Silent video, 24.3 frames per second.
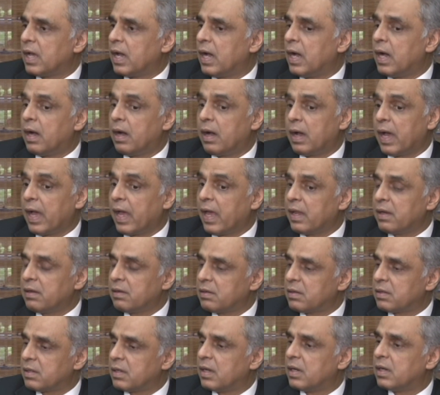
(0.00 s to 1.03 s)

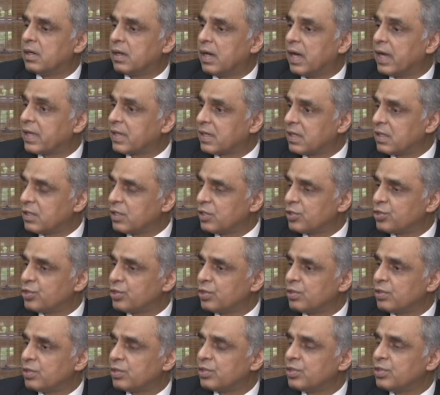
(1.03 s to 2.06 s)
I can
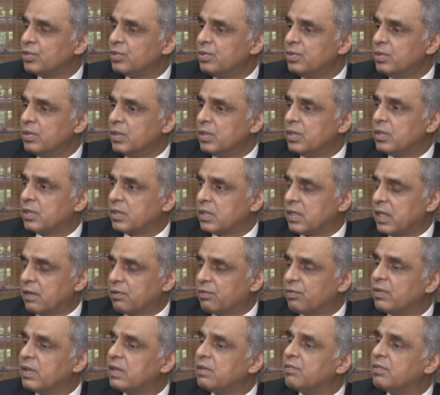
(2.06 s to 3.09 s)
assure you
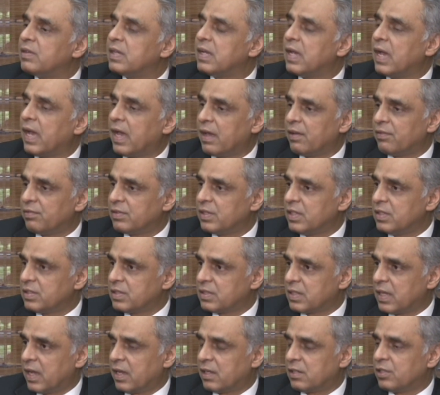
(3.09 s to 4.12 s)
that when we have
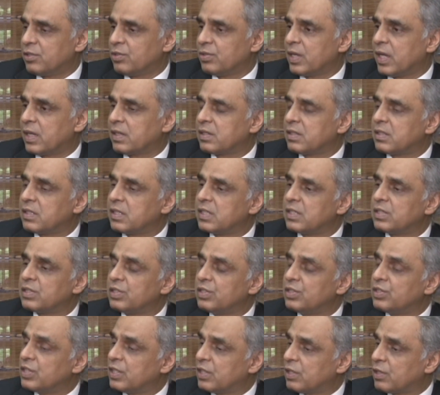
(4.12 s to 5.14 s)
this at the United
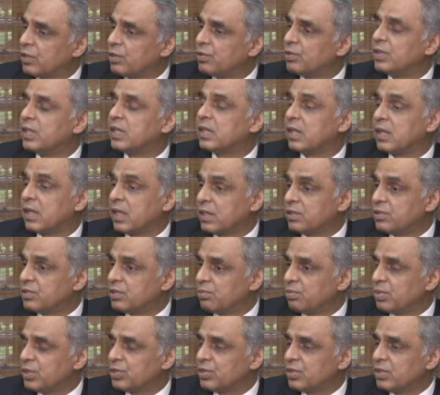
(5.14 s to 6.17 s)
Nations, including an
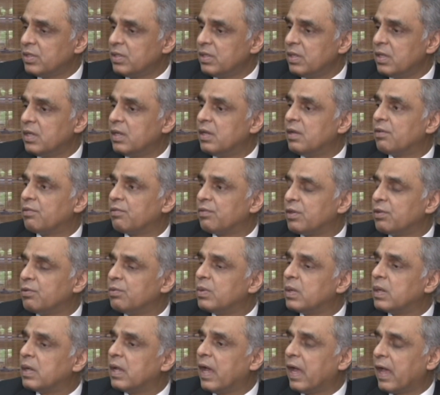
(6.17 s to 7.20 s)
exhibition, we
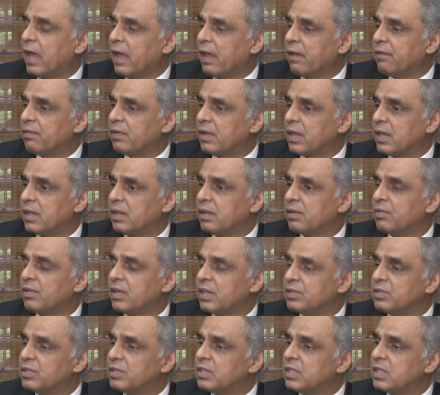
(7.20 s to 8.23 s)
will have a
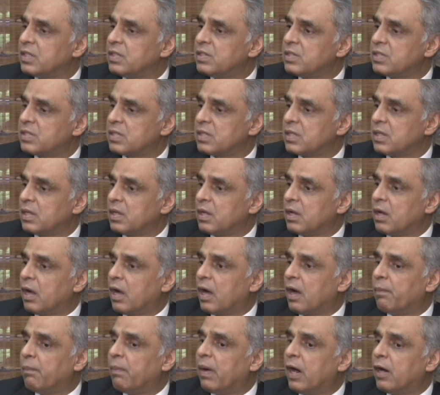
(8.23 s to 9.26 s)
resonance
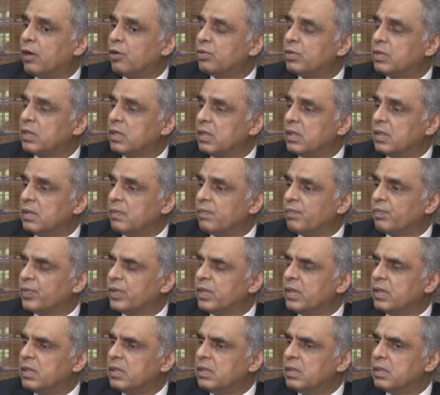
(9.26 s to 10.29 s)
about
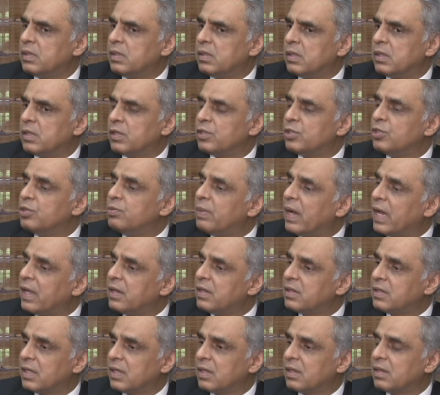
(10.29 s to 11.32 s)
the
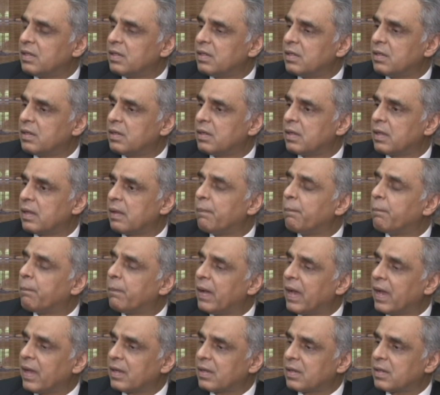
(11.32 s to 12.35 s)
humanitarian
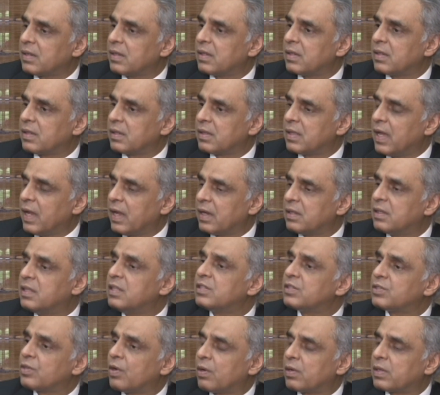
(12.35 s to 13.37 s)
impact that
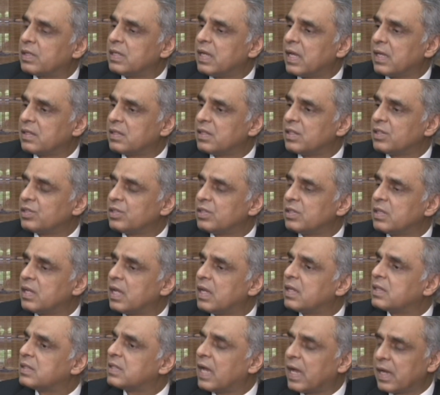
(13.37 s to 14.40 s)
this organization
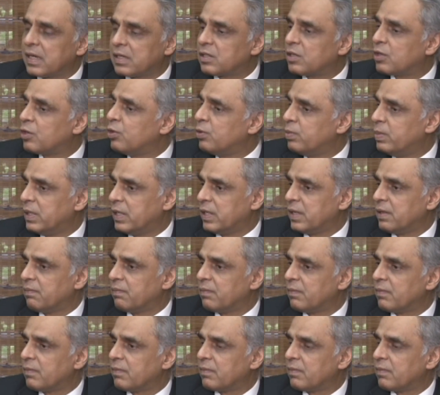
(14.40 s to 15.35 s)
has had globally.